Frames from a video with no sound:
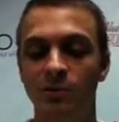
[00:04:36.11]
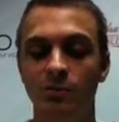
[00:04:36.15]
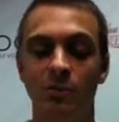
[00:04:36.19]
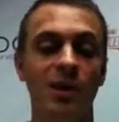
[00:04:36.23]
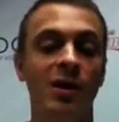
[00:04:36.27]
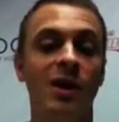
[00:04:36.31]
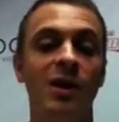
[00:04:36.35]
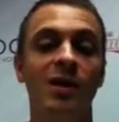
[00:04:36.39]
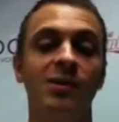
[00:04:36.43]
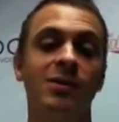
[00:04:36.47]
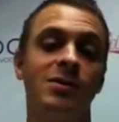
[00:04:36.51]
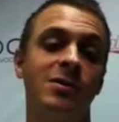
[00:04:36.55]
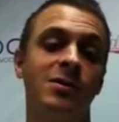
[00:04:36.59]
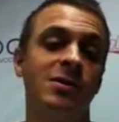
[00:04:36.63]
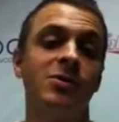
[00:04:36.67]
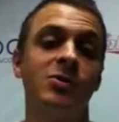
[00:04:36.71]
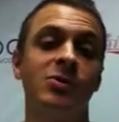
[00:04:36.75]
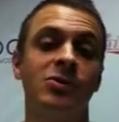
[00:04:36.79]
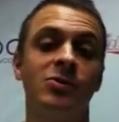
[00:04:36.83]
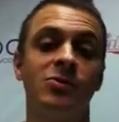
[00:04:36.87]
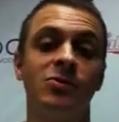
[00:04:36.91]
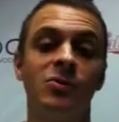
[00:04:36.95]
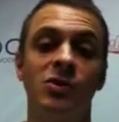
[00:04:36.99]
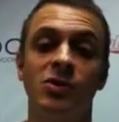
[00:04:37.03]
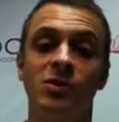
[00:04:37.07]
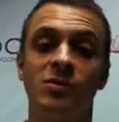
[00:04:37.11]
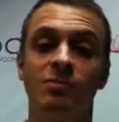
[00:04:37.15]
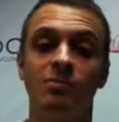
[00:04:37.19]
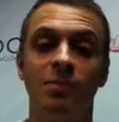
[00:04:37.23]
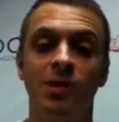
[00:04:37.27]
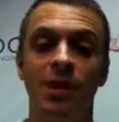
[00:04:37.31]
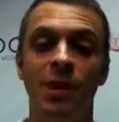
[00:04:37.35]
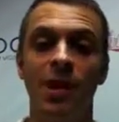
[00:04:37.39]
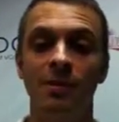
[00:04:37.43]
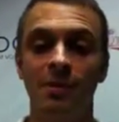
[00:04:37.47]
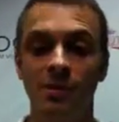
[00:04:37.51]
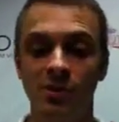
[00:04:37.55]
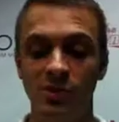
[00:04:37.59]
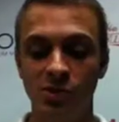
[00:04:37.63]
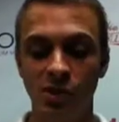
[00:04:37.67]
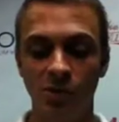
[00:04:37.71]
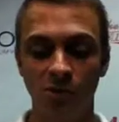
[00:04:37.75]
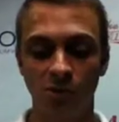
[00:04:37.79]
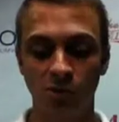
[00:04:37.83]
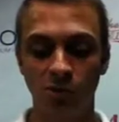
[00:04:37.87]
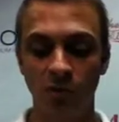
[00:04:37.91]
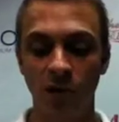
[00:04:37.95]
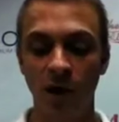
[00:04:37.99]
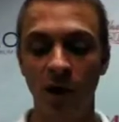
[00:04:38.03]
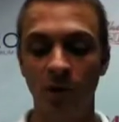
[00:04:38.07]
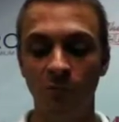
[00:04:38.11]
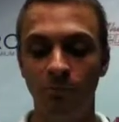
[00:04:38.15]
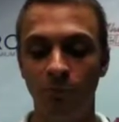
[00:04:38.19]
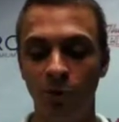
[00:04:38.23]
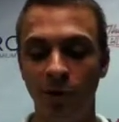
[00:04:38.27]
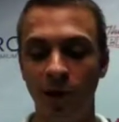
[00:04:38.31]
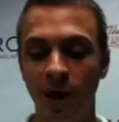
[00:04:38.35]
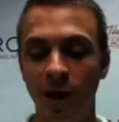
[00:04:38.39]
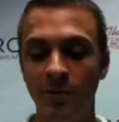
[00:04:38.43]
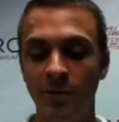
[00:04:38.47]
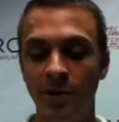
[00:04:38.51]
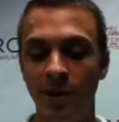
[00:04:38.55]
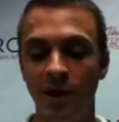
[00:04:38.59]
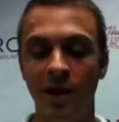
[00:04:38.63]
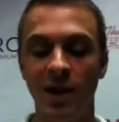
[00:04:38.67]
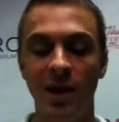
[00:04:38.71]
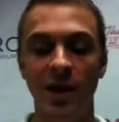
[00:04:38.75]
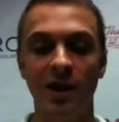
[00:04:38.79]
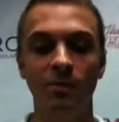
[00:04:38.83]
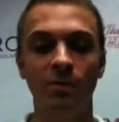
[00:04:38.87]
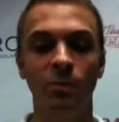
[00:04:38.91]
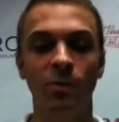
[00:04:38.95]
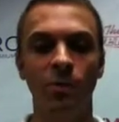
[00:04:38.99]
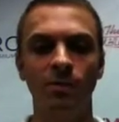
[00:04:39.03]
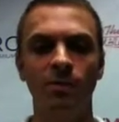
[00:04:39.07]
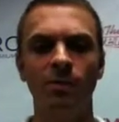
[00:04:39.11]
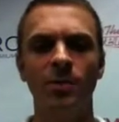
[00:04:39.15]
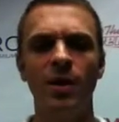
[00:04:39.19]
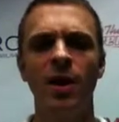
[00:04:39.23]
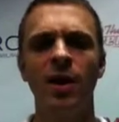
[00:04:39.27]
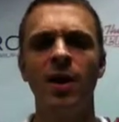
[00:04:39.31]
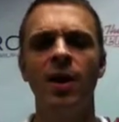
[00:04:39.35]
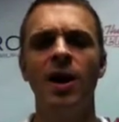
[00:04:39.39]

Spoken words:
because it's just becoming so predominant anymore.